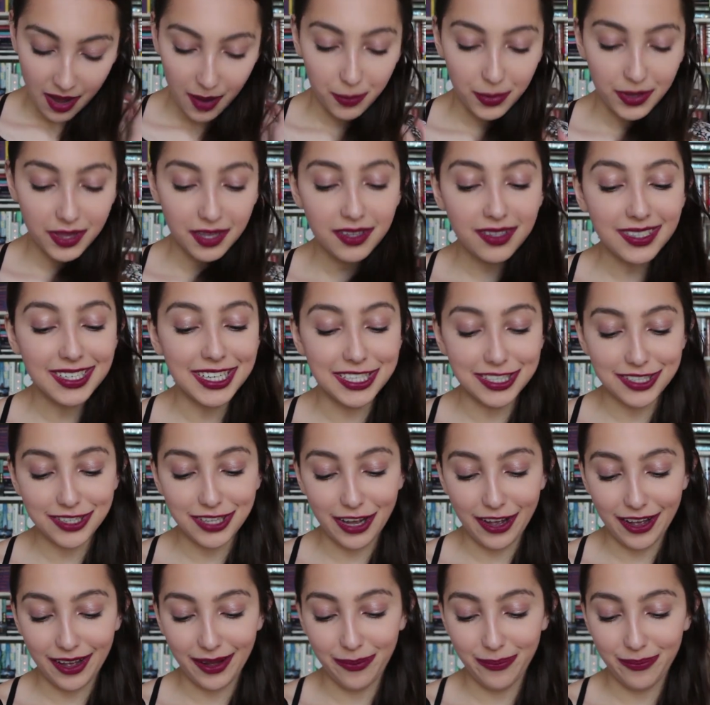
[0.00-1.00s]
But this is
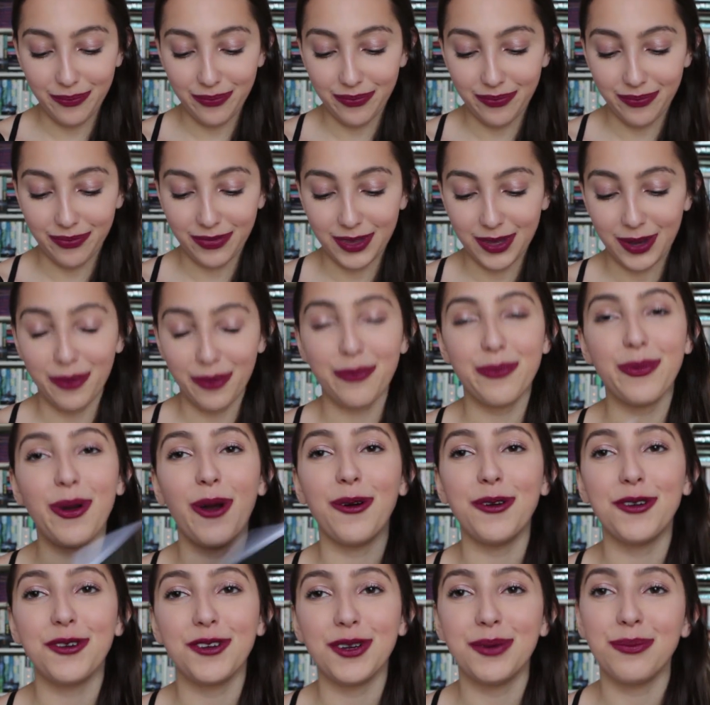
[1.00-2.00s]
um,
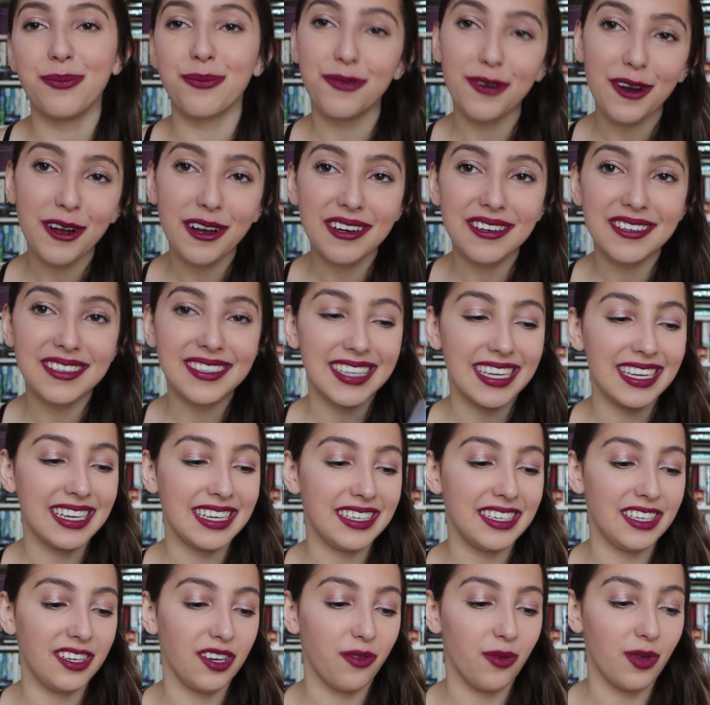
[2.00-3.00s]
poetry and prose and
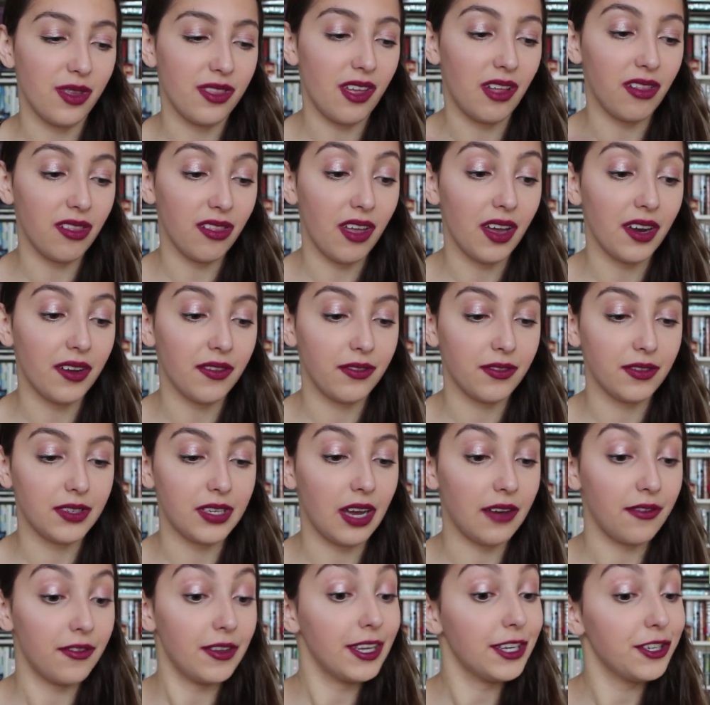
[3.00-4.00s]
it deals with a lot of
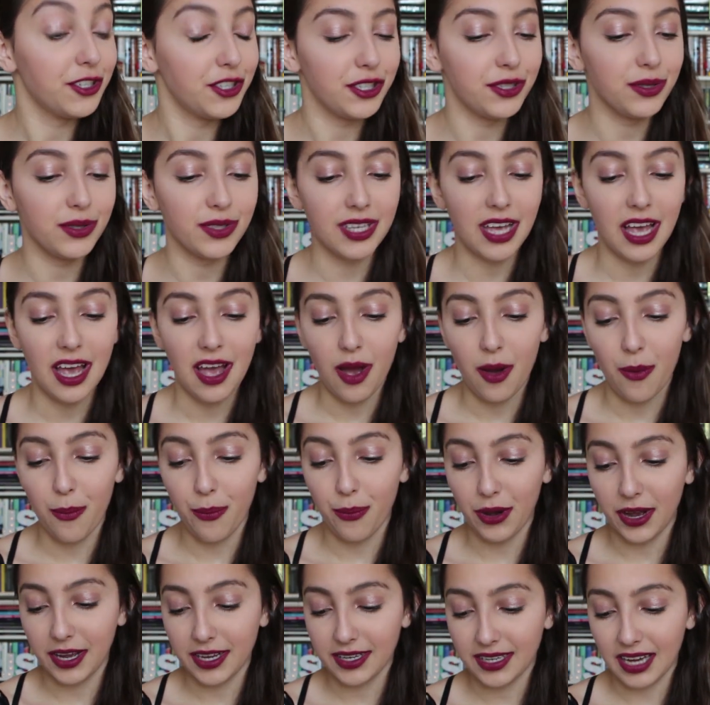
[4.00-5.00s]
tough issues
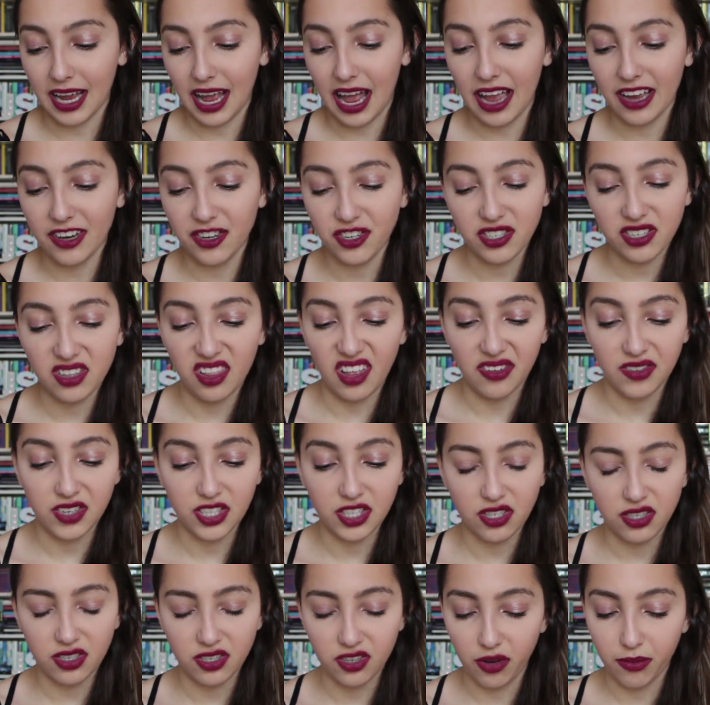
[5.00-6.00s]
but I just loved it
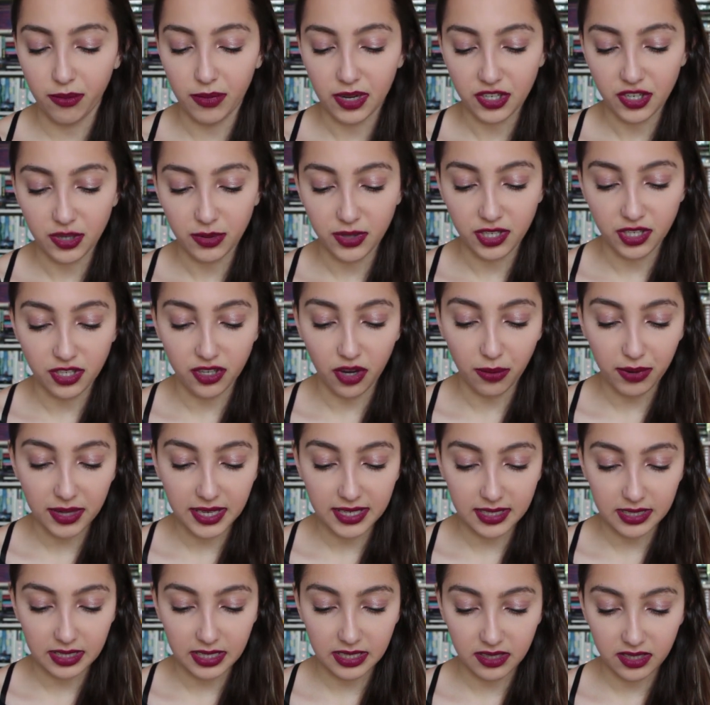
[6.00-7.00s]
so much. I was so
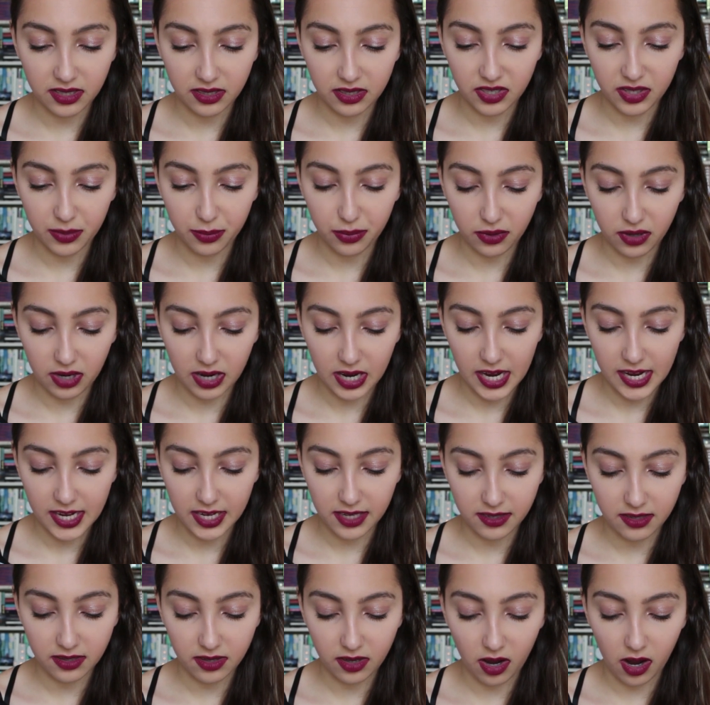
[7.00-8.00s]
pleasantly
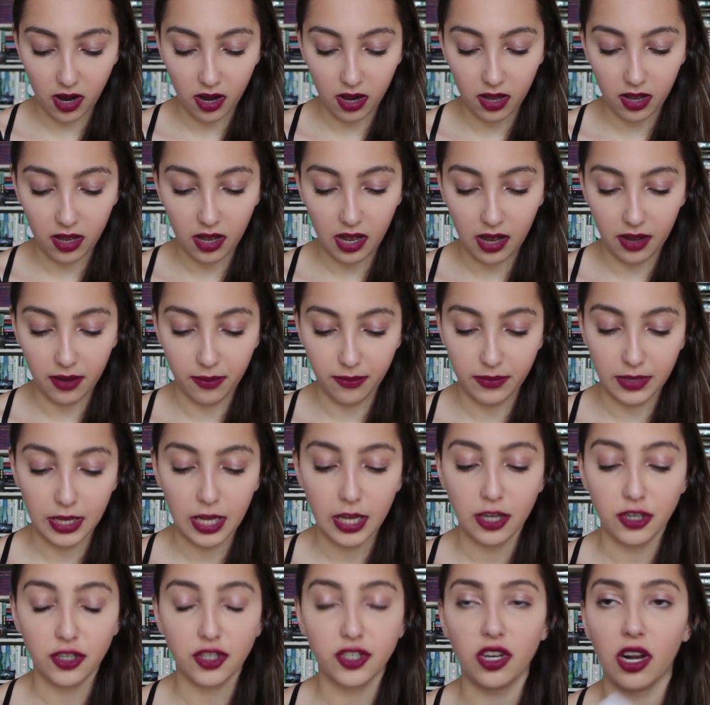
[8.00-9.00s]
surprised. The um,
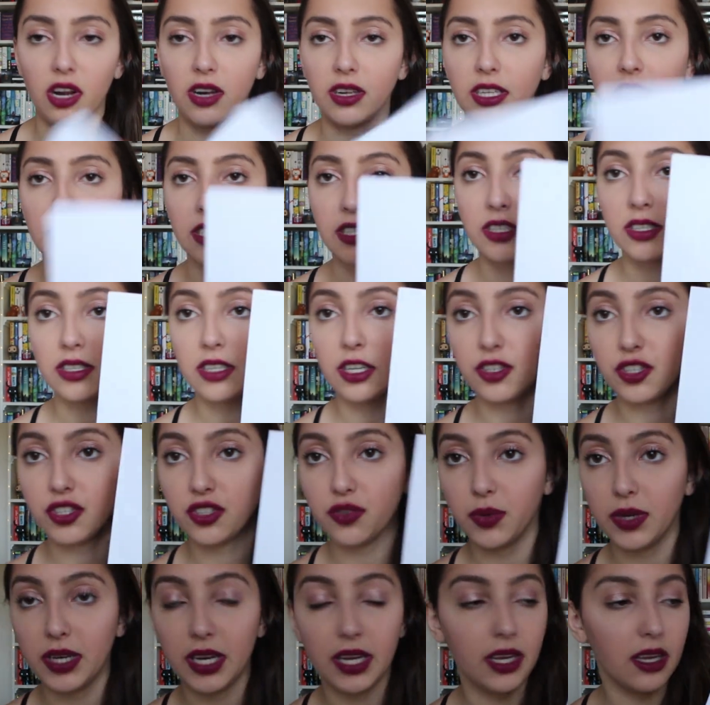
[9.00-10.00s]
Charlotte is such a
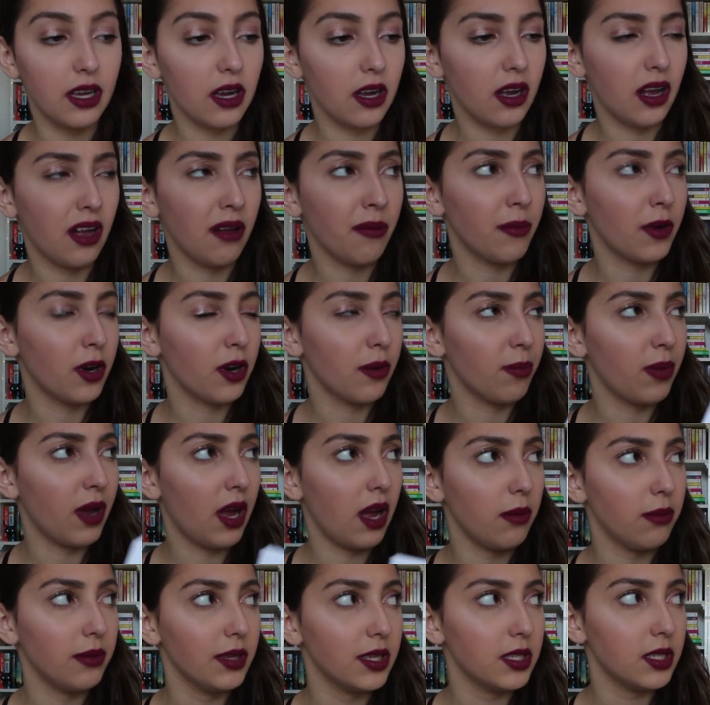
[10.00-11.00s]
sweetie. Um, her
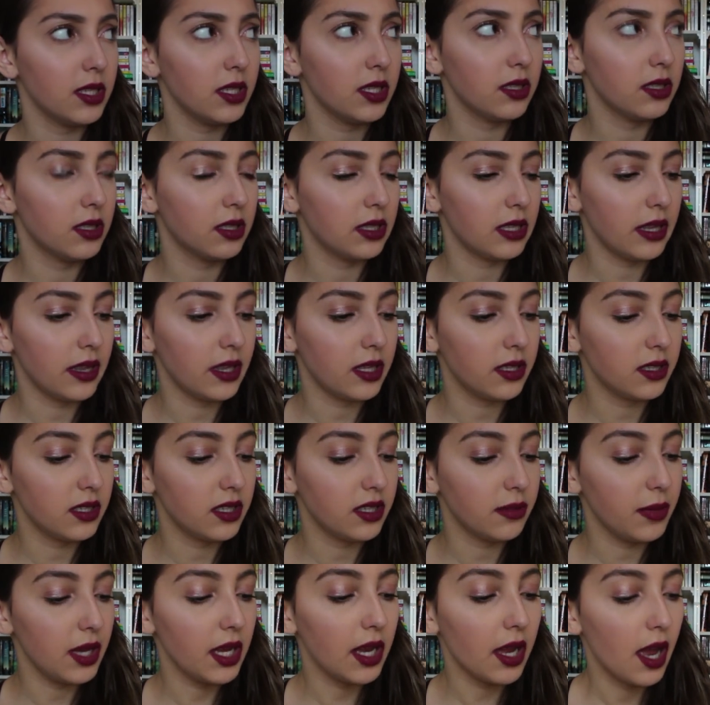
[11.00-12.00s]
publicist sent this
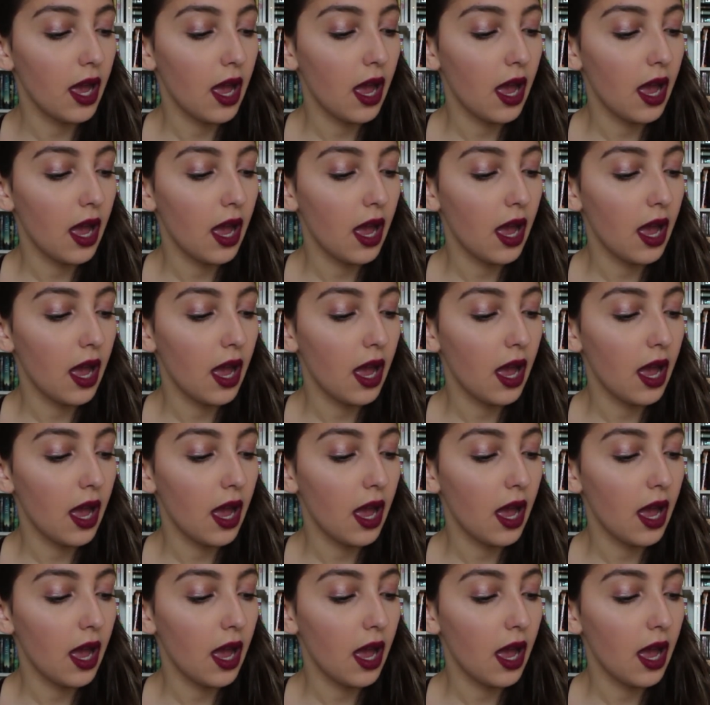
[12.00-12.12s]
to me